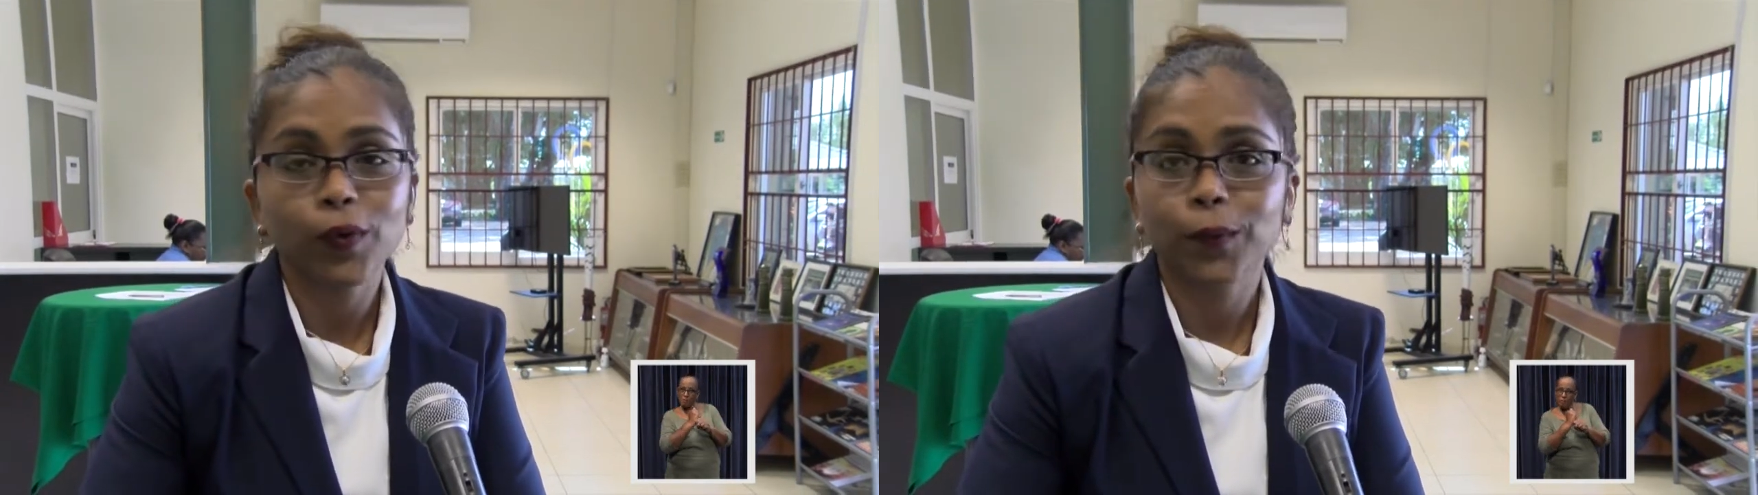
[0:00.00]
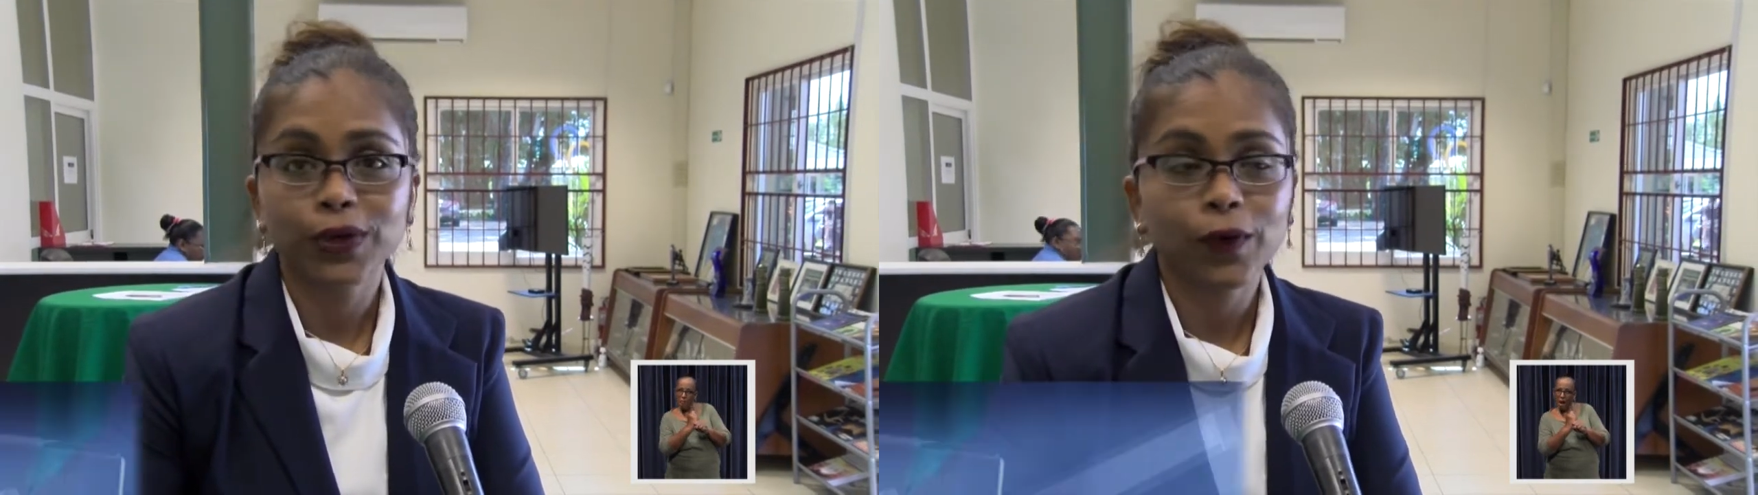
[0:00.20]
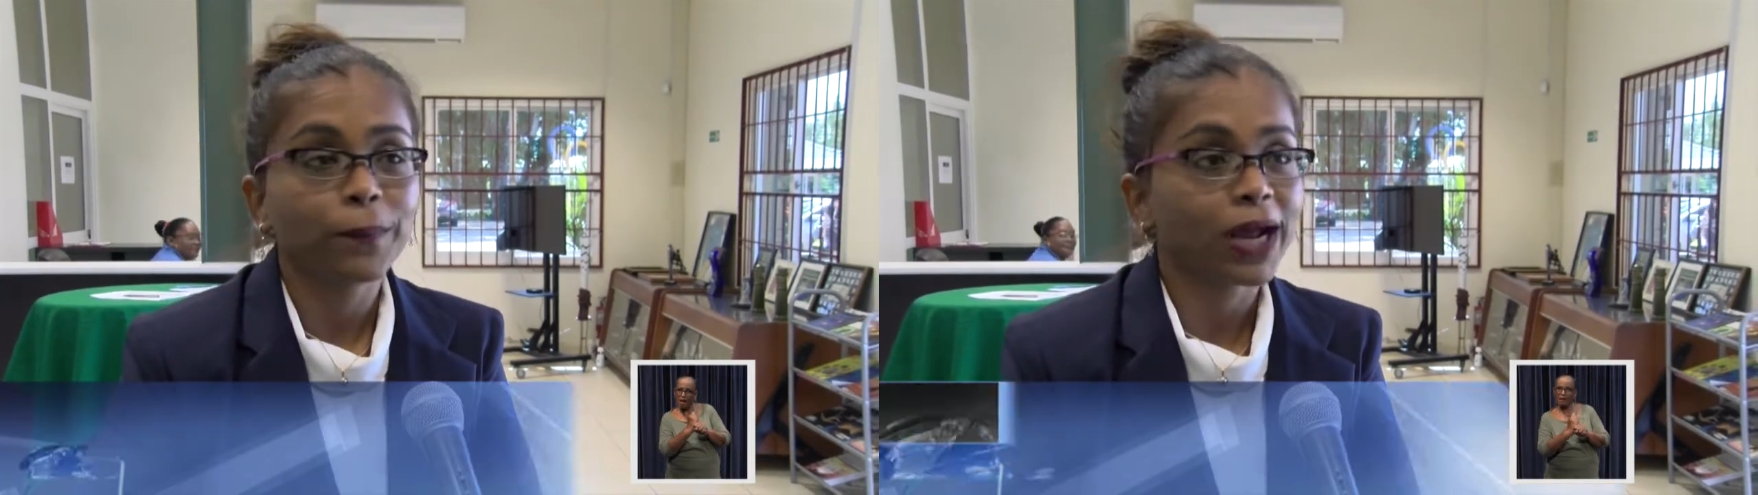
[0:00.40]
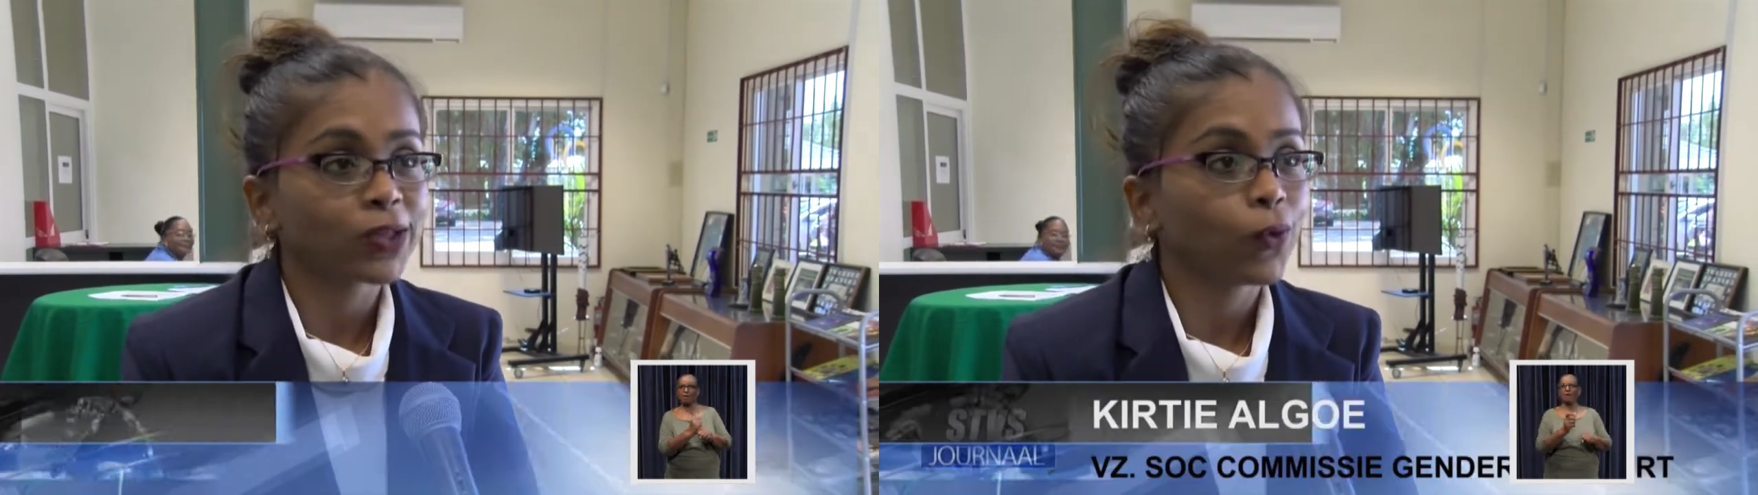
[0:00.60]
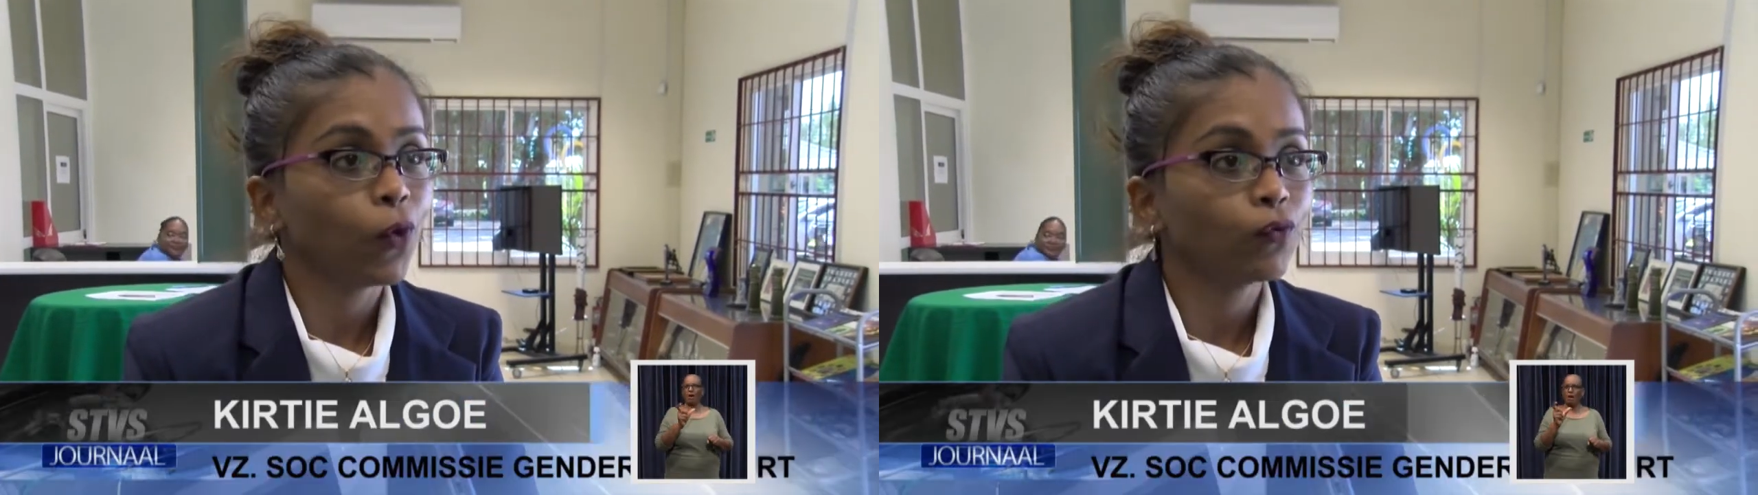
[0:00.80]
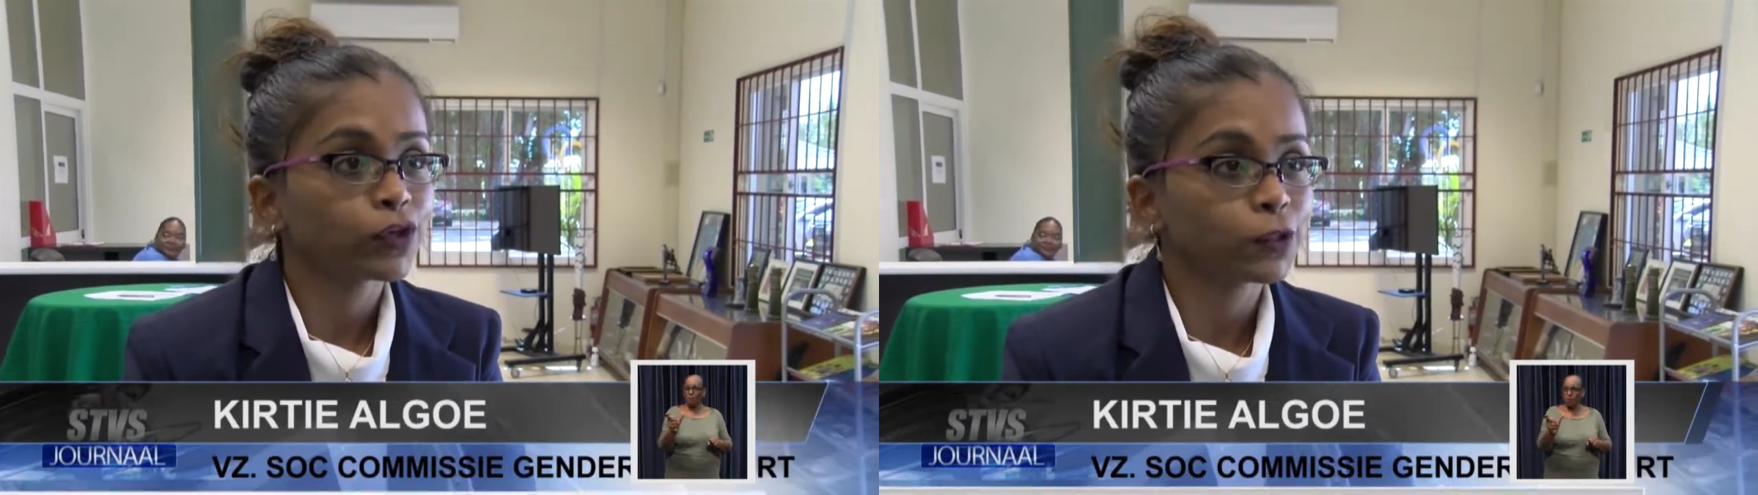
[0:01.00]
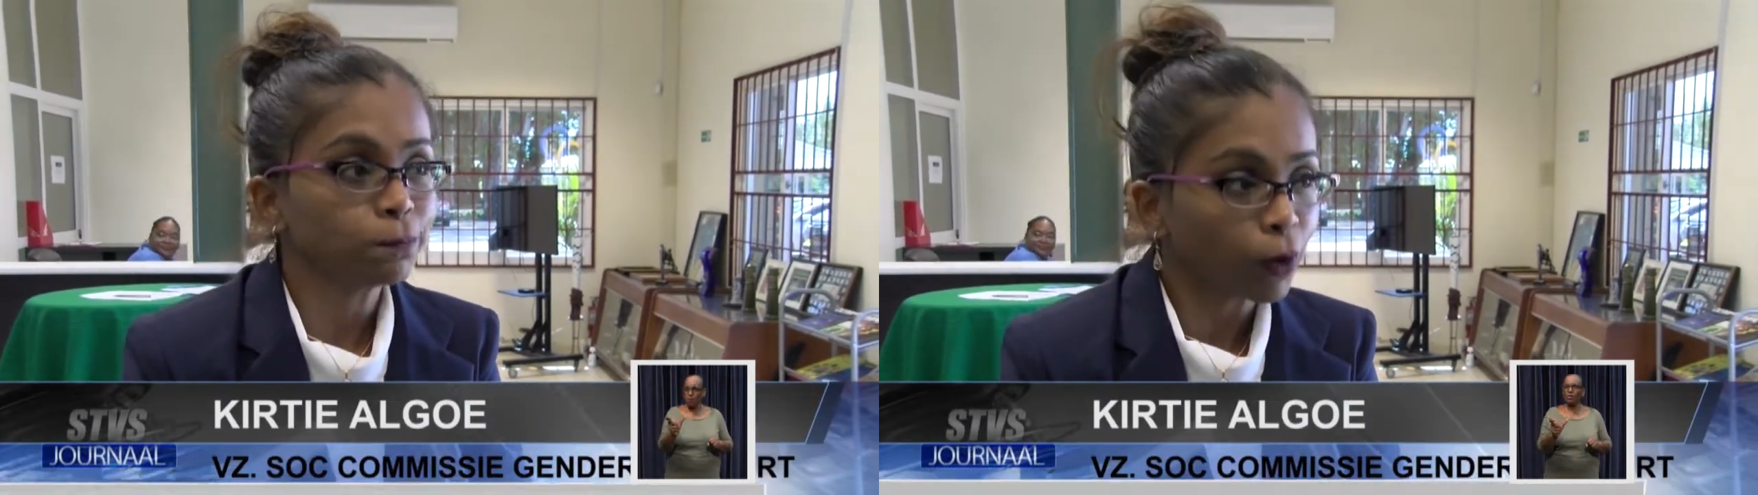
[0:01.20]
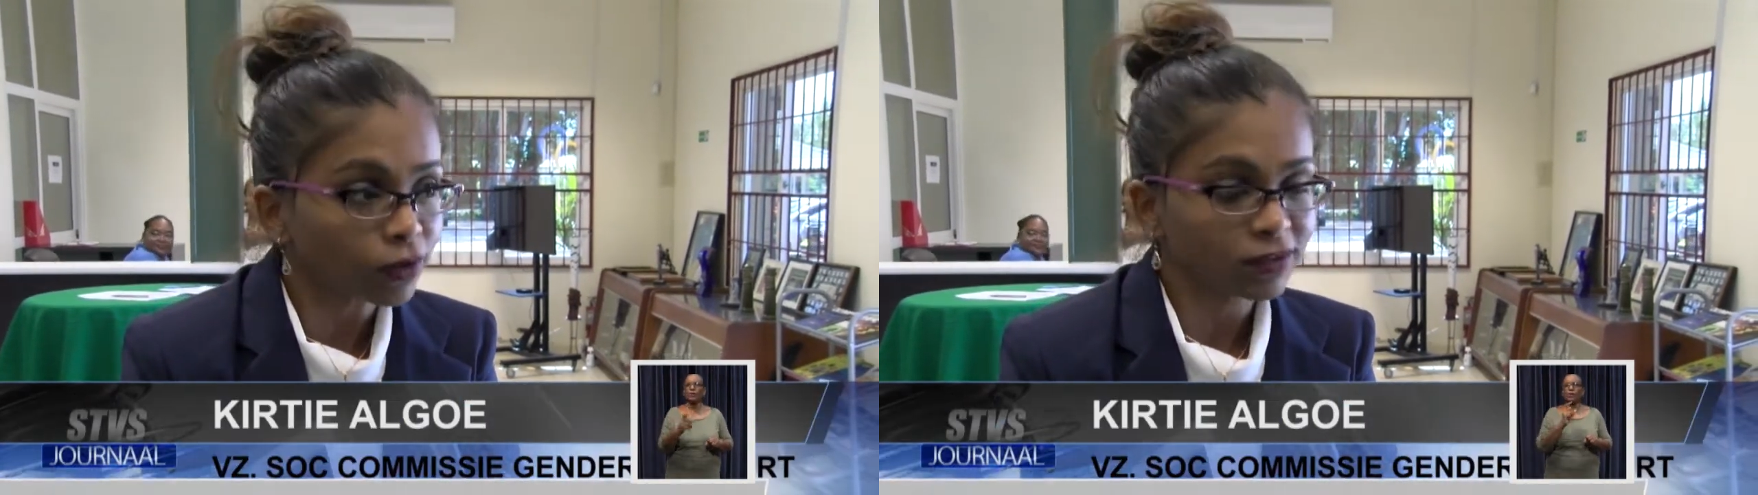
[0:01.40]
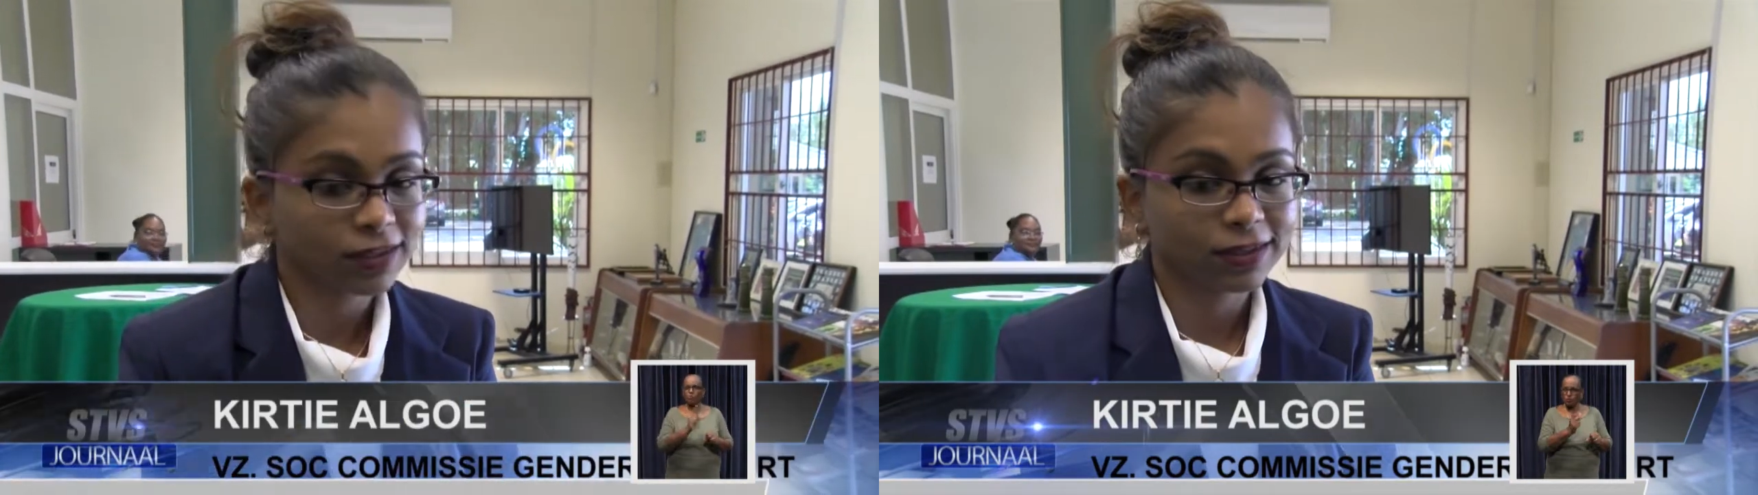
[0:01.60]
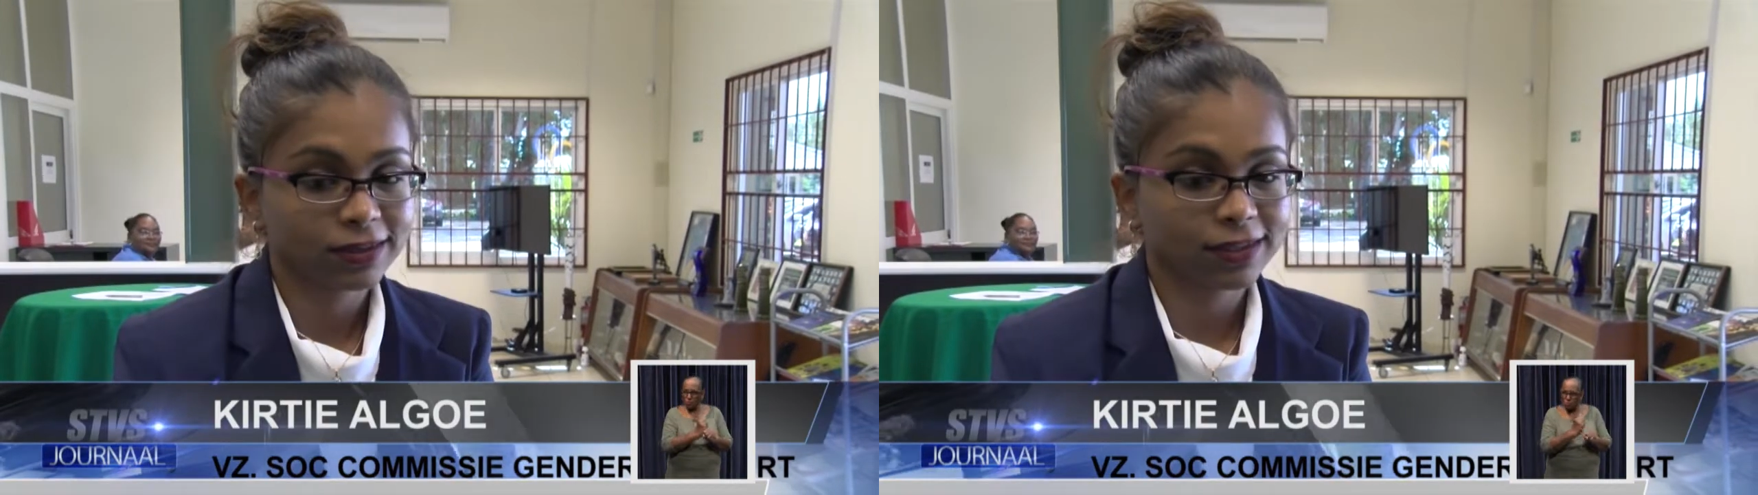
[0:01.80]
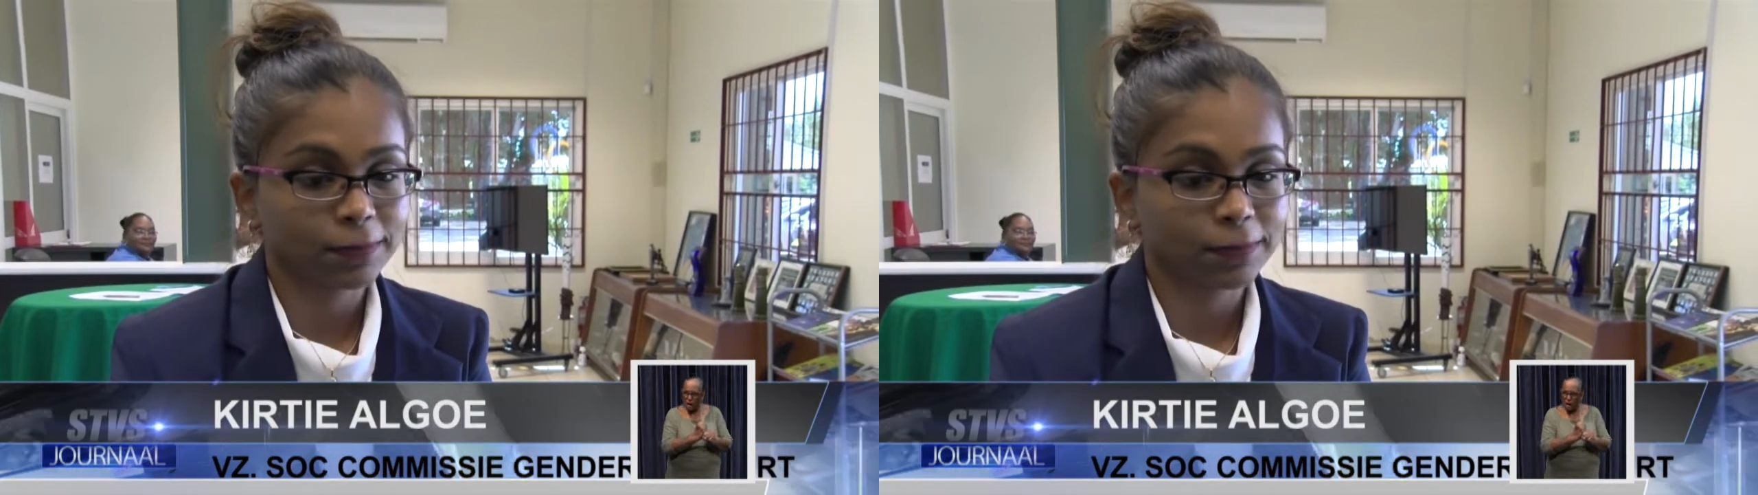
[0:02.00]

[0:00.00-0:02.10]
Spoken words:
that there is a complaint board